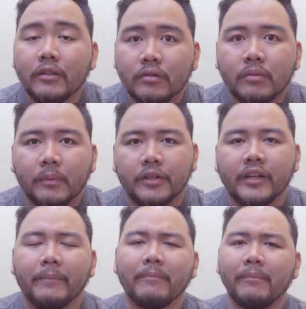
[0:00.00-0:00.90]
super
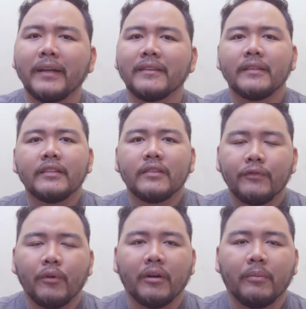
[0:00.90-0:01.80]
cheap, but it's
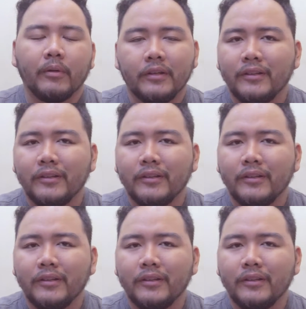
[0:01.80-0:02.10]
affordable.